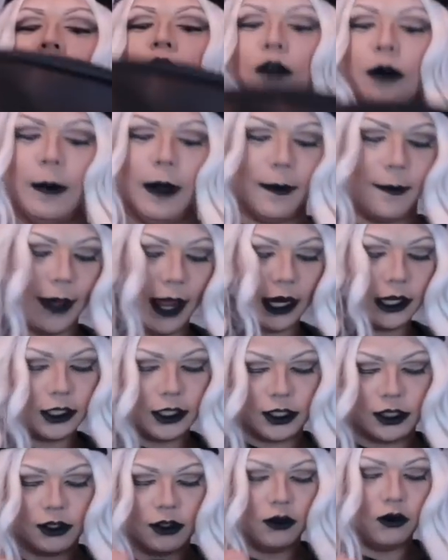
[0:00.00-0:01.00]
for my back
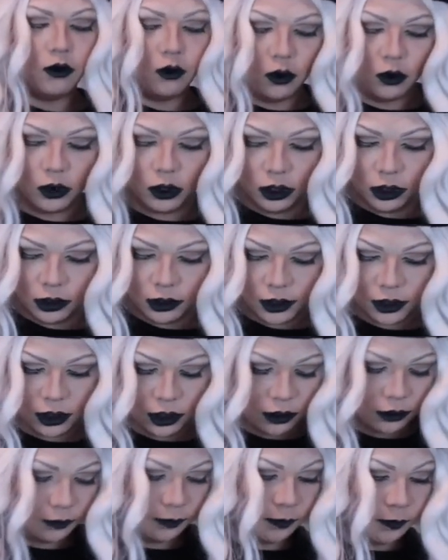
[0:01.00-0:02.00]
to school.
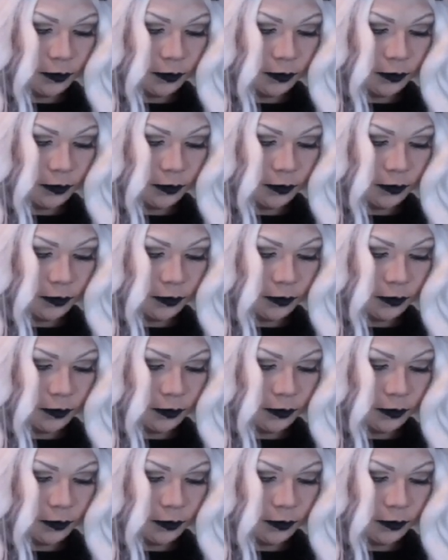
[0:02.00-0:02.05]
So